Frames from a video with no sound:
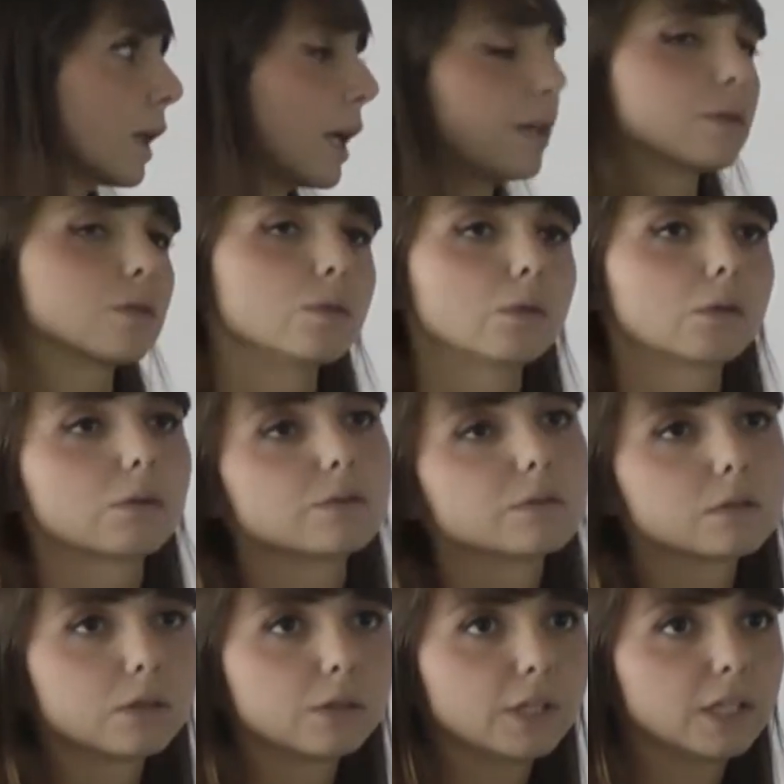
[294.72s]
Okay, so
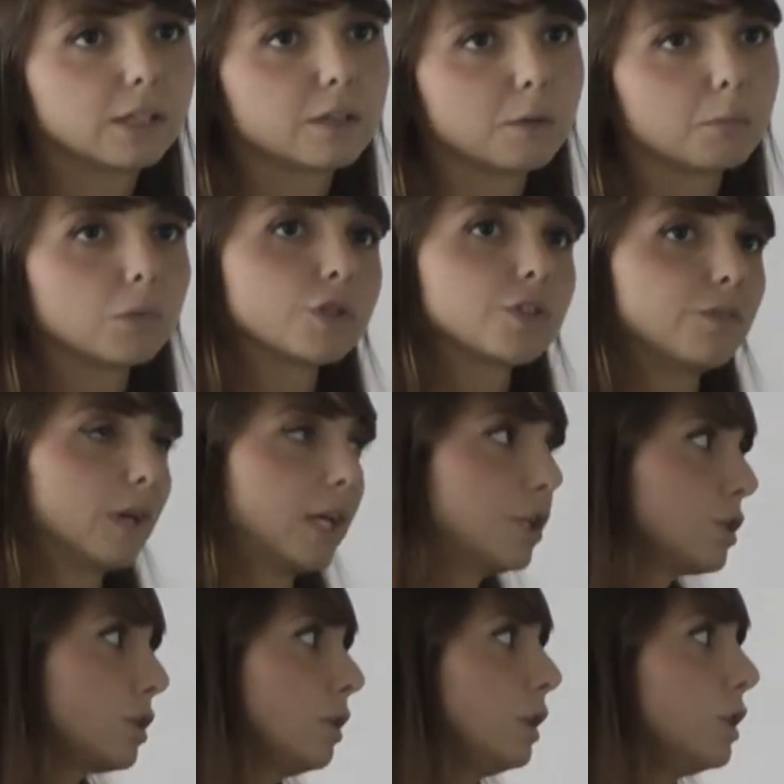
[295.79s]
concerning the
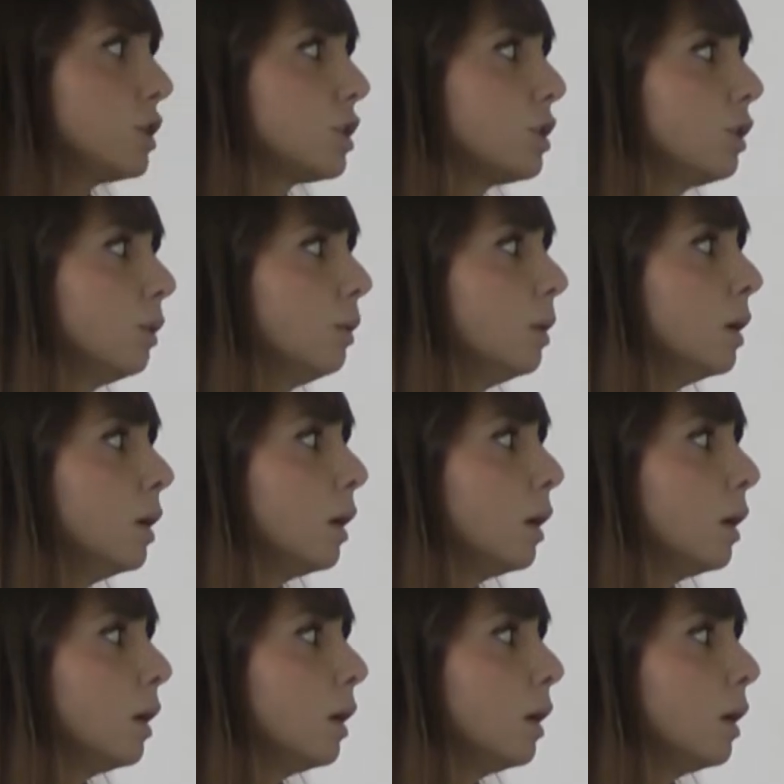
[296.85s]
motivation issue,